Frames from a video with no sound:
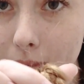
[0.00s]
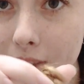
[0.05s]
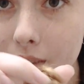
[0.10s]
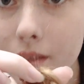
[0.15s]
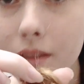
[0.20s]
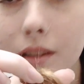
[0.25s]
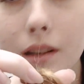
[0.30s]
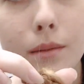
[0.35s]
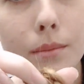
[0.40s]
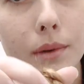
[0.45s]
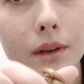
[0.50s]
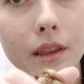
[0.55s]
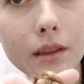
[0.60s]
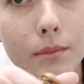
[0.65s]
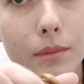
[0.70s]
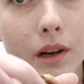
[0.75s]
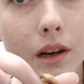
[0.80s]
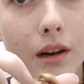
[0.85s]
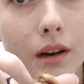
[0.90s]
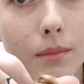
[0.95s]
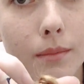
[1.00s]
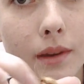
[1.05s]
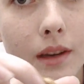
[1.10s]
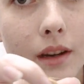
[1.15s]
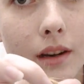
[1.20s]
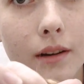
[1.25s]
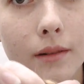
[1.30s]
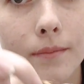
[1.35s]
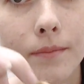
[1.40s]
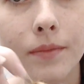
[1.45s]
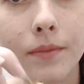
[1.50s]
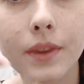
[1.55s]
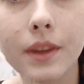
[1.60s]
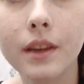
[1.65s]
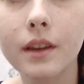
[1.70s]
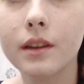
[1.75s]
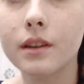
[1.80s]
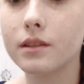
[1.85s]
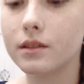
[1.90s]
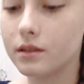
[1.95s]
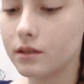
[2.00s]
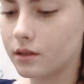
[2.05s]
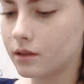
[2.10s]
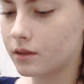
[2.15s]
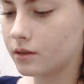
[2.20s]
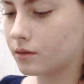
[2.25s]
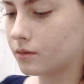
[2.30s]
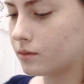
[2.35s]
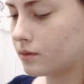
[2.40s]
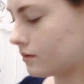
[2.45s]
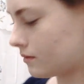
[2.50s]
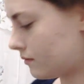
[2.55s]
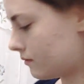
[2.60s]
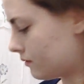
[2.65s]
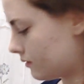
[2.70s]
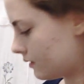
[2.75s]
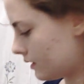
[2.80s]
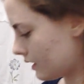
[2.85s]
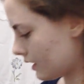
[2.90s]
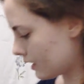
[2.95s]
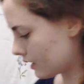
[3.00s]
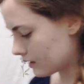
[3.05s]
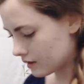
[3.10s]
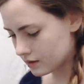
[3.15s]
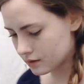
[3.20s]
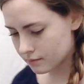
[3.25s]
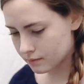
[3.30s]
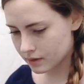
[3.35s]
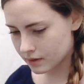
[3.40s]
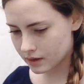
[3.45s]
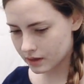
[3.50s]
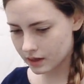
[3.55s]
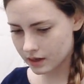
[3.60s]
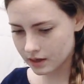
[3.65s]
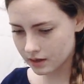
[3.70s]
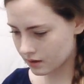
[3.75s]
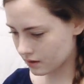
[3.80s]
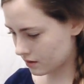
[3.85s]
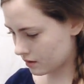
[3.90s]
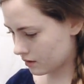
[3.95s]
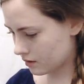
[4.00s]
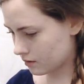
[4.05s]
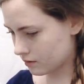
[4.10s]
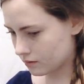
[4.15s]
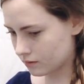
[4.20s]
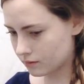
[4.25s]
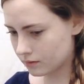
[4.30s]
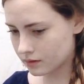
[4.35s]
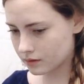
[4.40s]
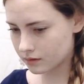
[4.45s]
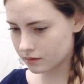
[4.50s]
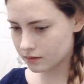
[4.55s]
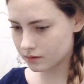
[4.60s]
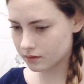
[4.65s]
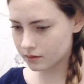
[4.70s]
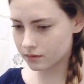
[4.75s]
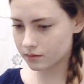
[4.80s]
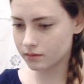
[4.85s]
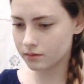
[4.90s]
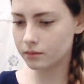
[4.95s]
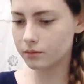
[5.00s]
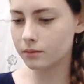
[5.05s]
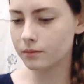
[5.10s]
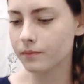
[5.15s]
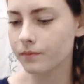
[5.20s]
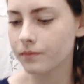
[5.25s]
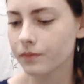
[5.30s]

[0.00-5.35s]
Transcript: messed up on the bottom here. So that is my cue to